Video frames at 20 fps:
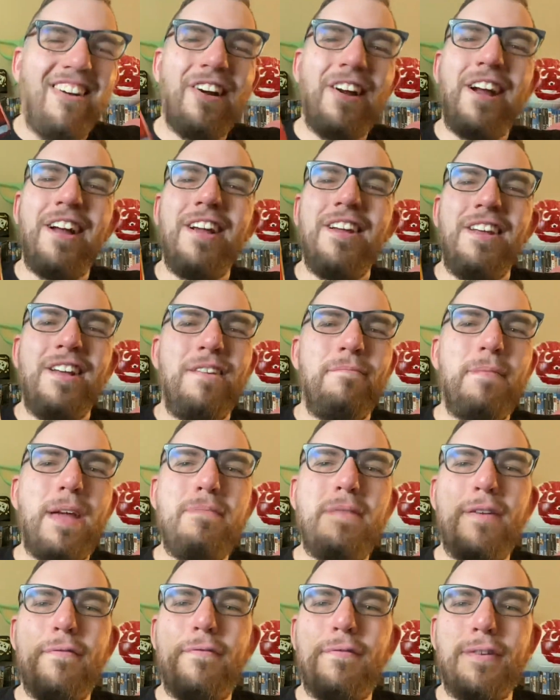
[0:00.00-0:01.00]
or
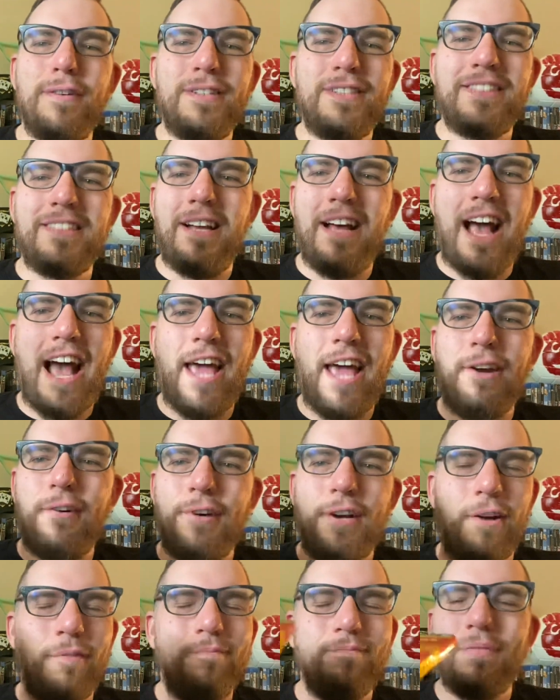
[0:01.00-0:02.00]
maybe for some, uh, I don't
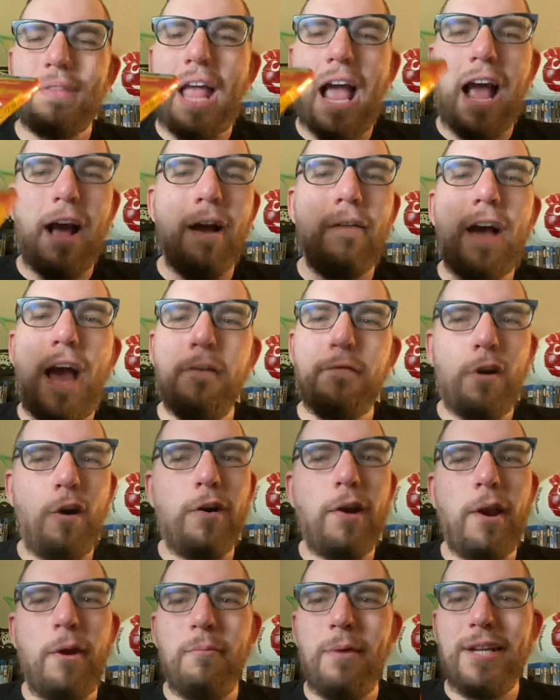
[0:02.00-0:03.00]
know. I, I've
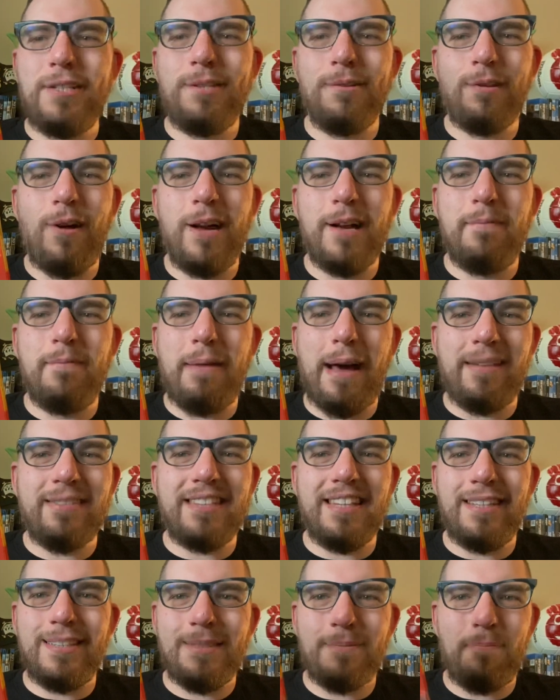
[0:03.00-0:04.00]
gone on way too long about
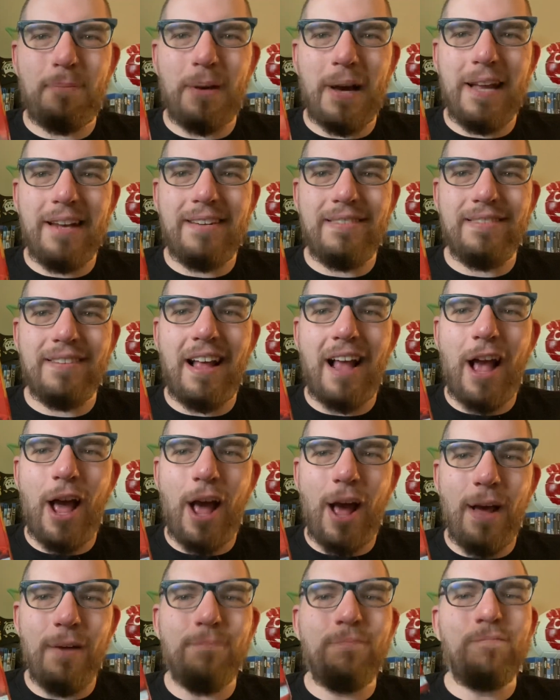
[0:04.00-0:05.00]
this, but
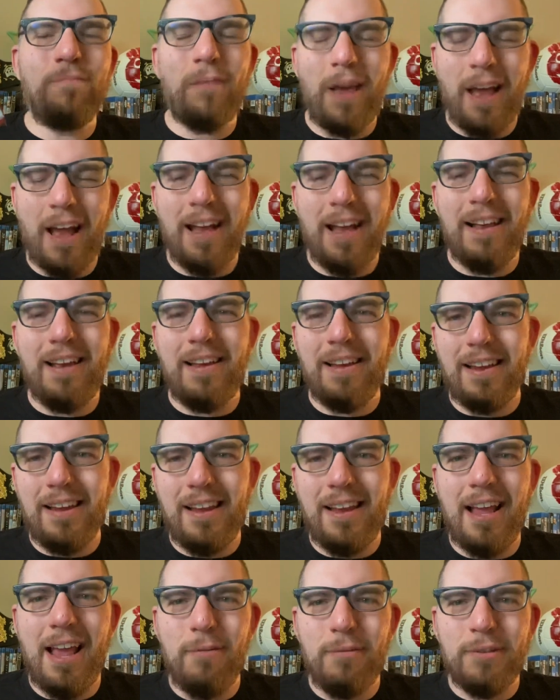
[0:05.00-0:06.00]

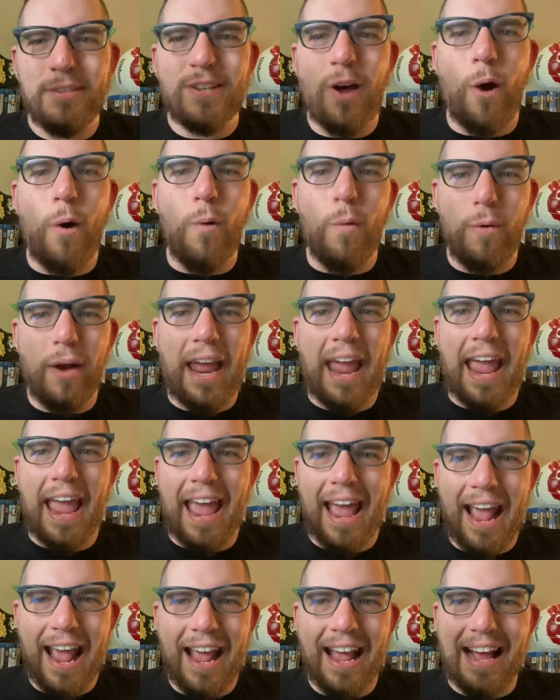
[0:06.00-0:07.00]
it was
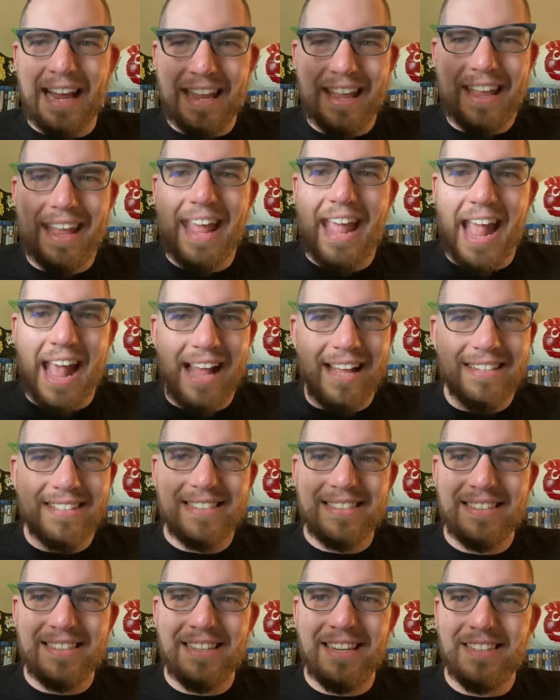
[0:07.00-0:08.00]
okay, I
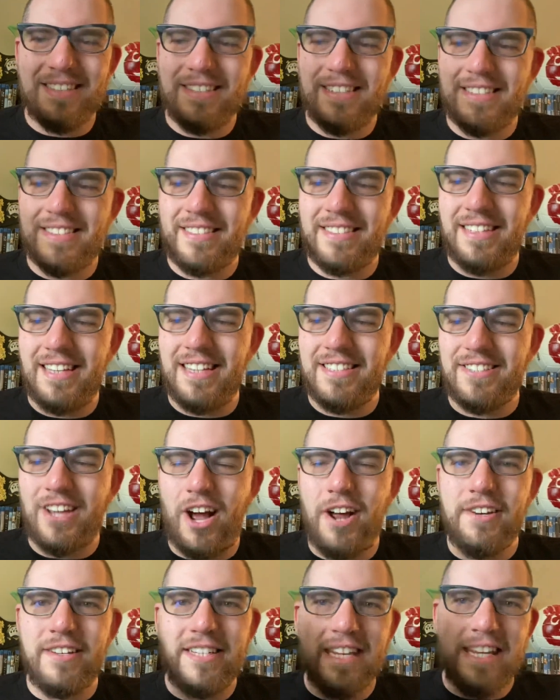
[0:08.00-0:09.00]
guess. It just is
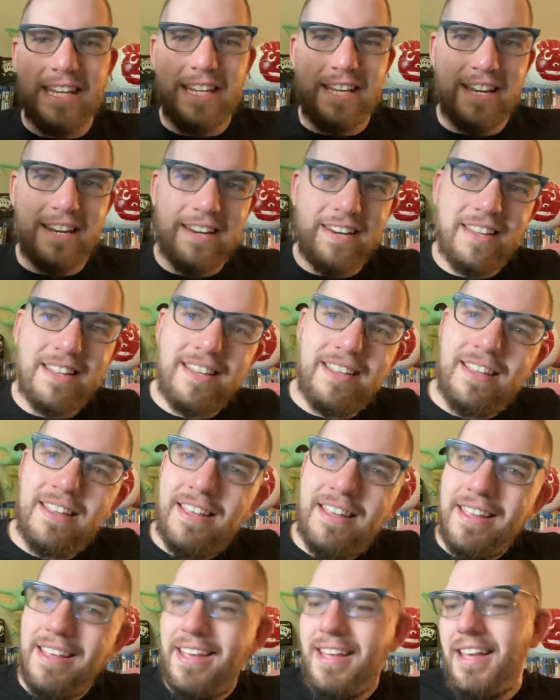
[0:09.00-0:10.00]
unneeded
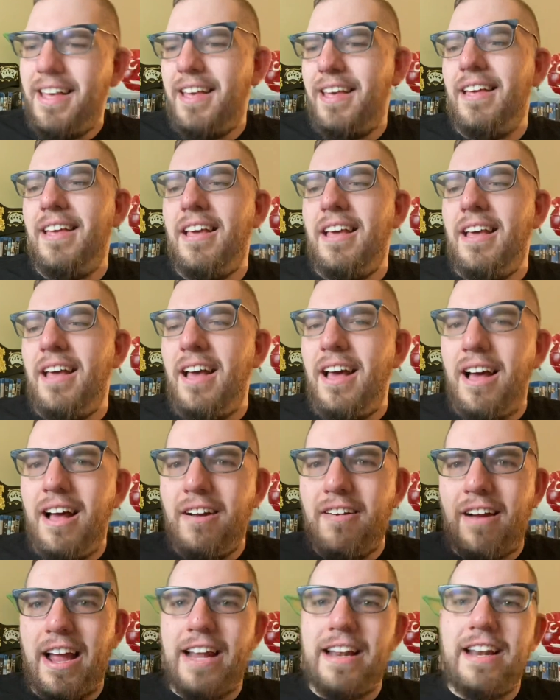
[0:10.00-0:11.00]
all
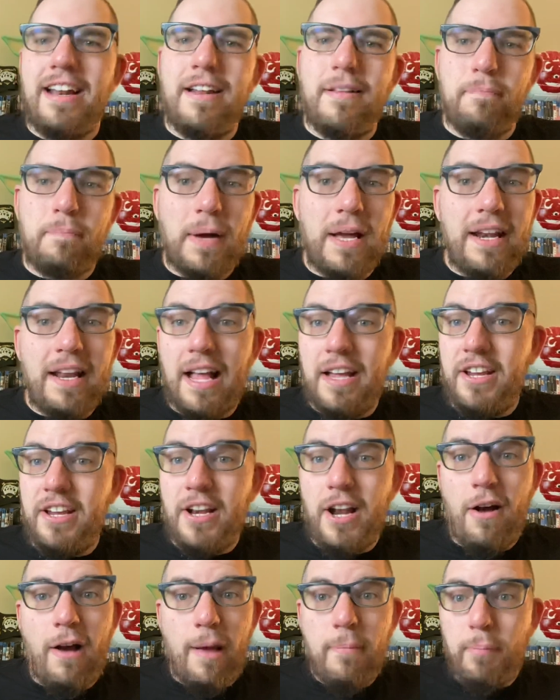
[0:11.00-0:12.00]
right but you
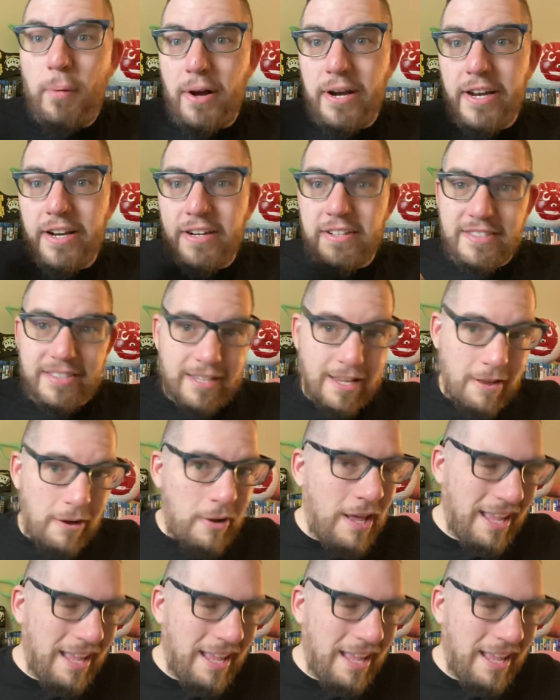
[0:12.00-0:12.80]
know i bought it so